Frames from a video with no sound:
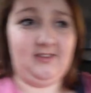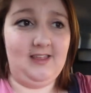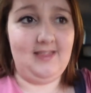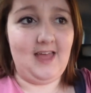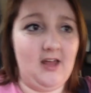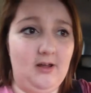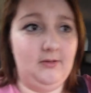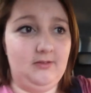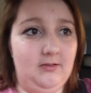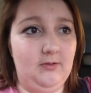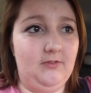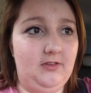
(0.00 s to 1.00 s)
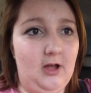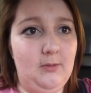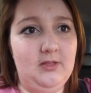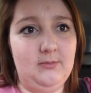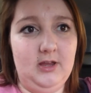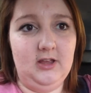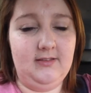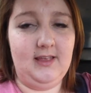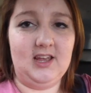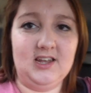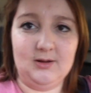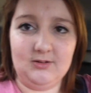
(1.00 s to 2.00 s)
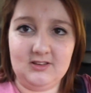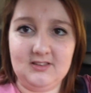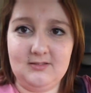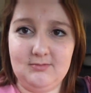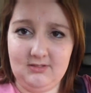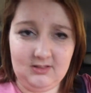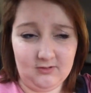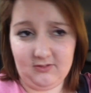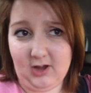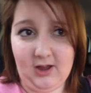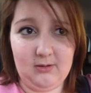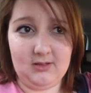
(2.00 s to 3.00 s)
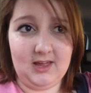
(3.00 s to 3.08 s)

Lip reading: sit there and I was sort of going with the music and I was just sort of going with